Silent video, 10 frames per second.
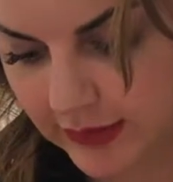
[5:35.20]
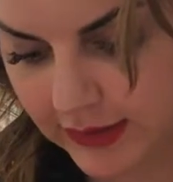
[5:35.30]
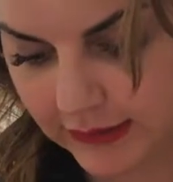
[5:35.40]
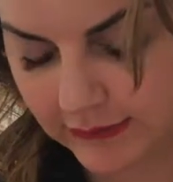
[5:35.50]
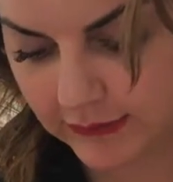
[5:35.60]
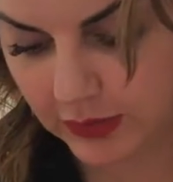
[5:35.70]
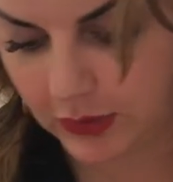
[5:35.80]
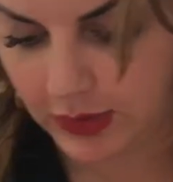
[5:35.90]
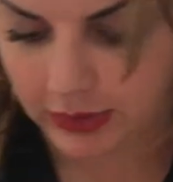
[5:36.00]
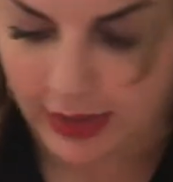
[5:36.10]
And
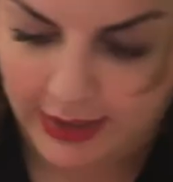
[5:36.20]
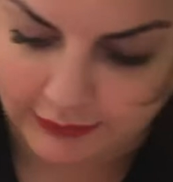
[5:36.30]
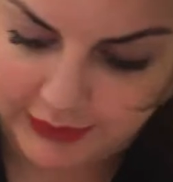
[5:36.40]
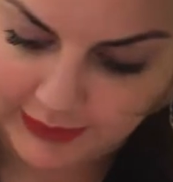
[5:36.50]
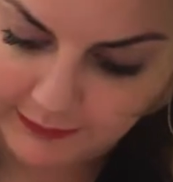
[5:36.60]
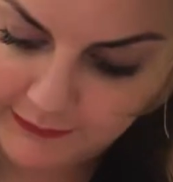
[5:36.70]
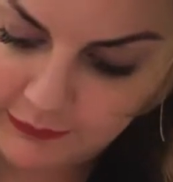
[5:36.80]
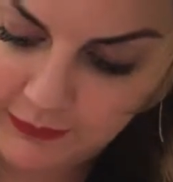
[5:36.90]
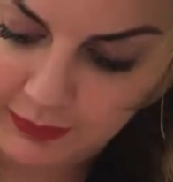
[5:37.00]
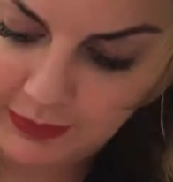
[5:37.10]
so a lot of times
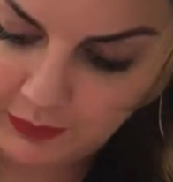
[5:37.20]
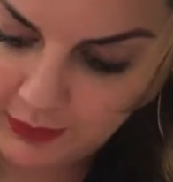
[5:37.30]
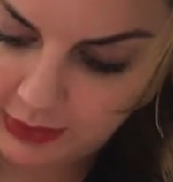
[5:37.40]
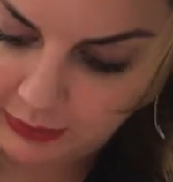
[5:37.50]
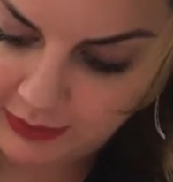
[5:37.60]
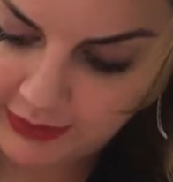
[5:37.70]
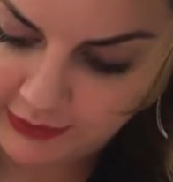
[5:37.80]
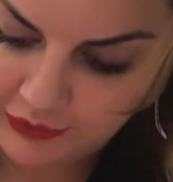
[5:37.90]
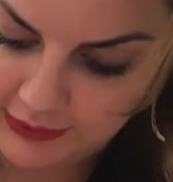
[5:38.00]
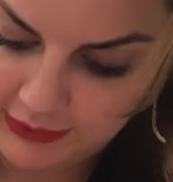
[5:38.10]
it's from the oil
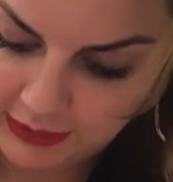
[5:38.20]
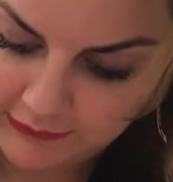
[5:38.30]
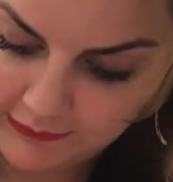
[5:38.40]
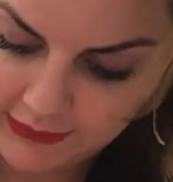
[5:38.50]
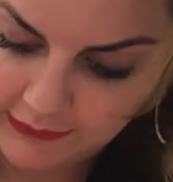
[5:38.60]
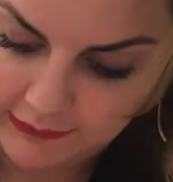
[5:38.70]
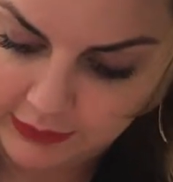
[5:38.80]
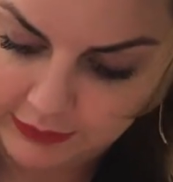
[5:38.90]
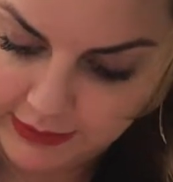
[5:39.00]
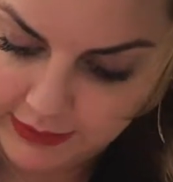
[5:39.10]
production in our skin. So
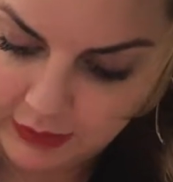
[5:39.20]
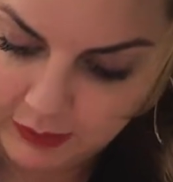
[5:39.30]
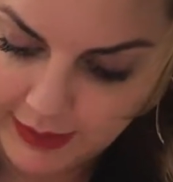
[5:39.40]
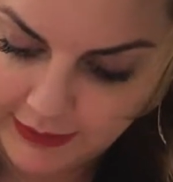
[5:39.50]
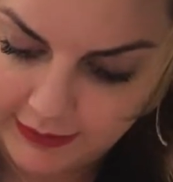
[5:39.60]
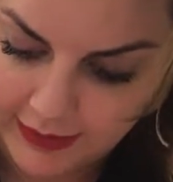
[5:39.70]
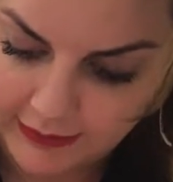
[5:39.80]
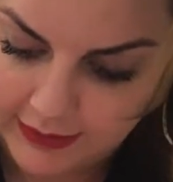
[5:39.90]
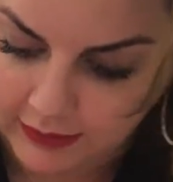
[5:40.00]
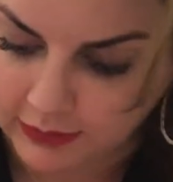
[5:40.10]
if we can quiet
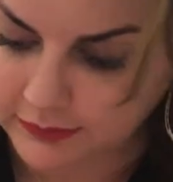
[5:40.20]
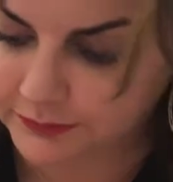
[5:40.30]
that down,